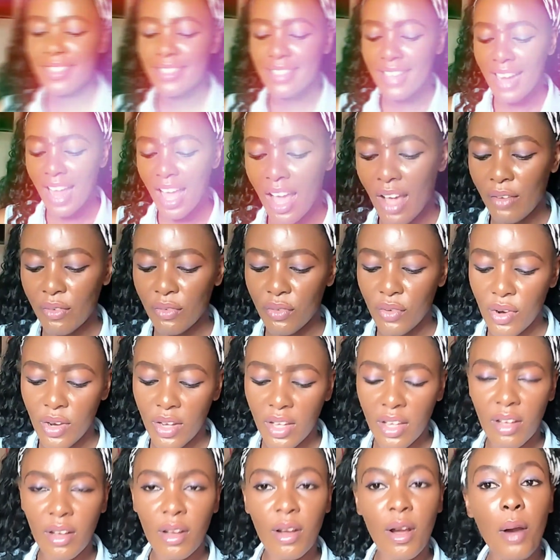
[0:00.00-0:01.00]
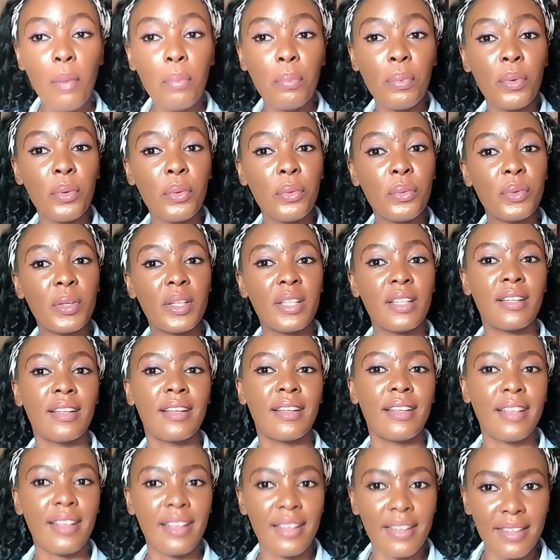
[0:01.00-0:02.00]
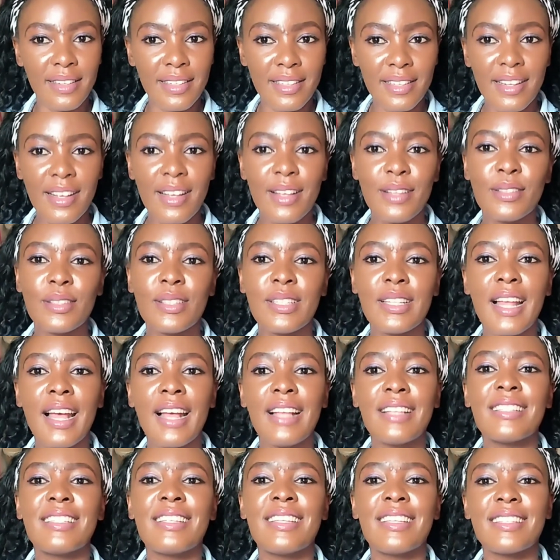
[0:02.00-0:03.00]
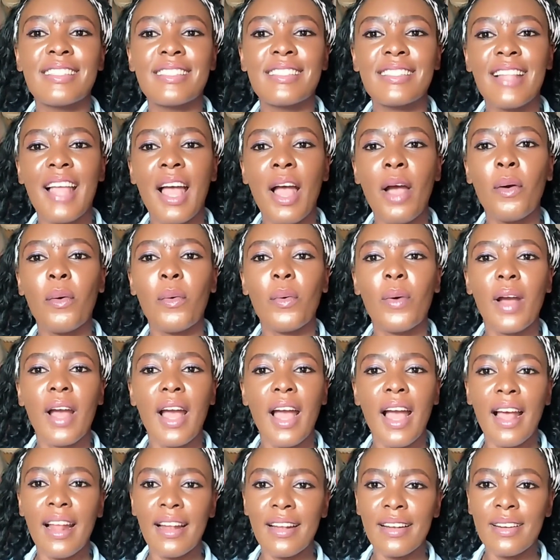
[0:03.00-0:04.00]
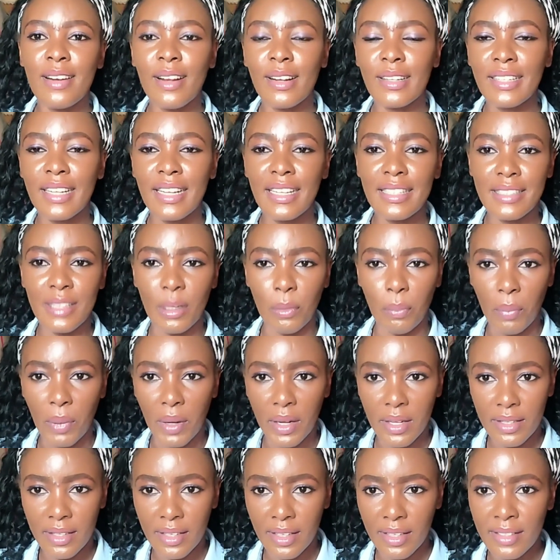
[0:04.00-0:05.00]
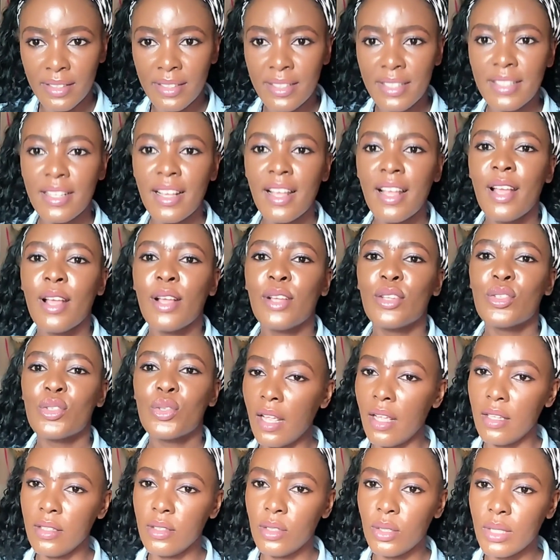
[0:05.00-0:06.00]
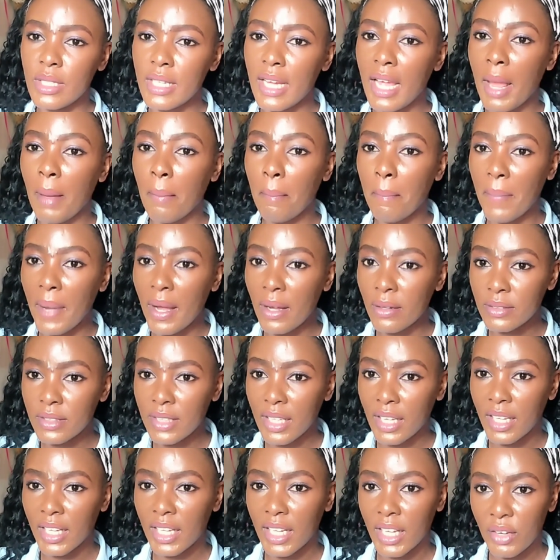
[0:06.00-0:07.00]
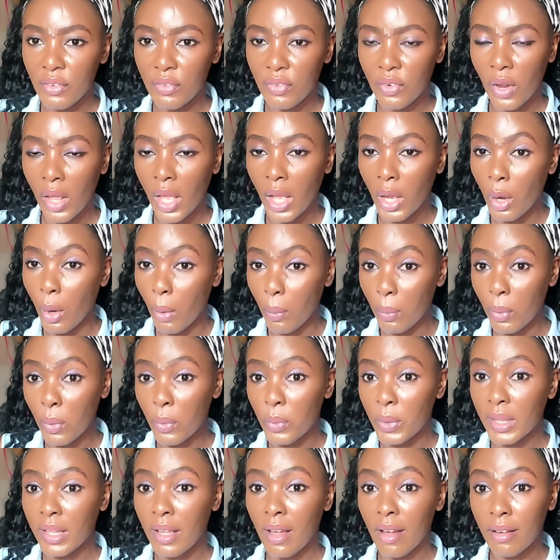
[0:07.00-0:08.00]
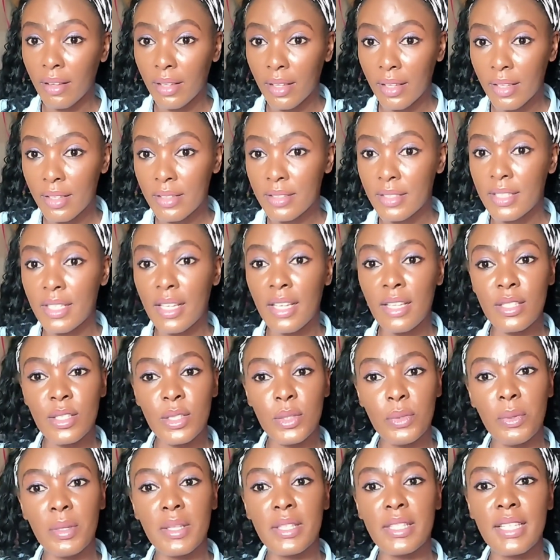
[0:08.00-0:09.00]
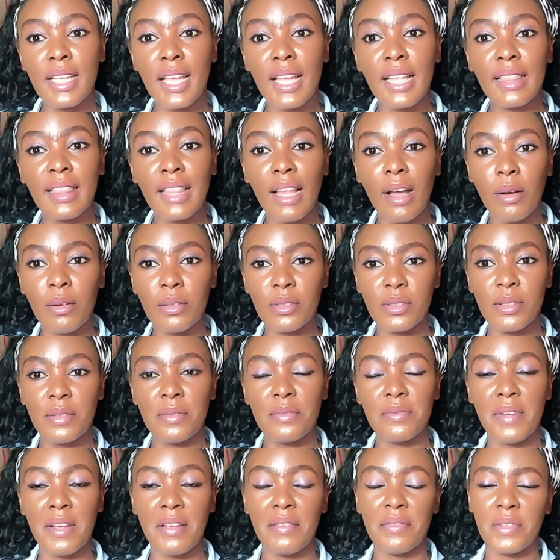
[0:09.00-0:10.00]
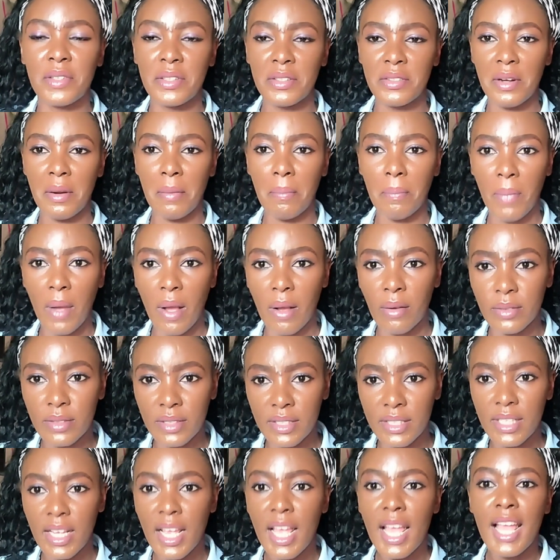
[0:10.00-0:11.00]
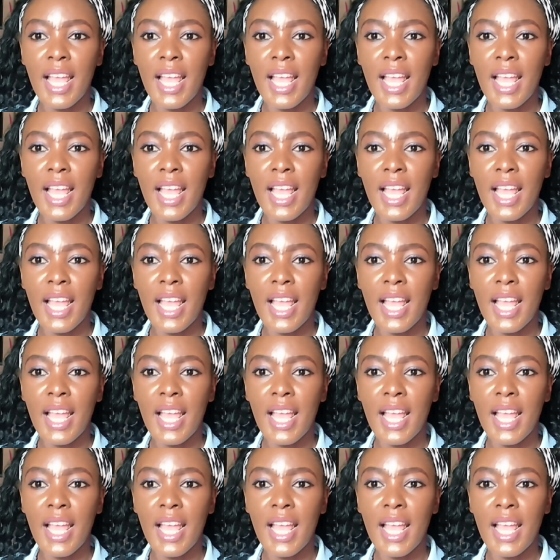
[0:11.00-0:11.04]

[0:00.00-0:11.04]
Now for a couple with a kid, so that is now another dependent. So the amount that you need for a couple without kids is £28,500.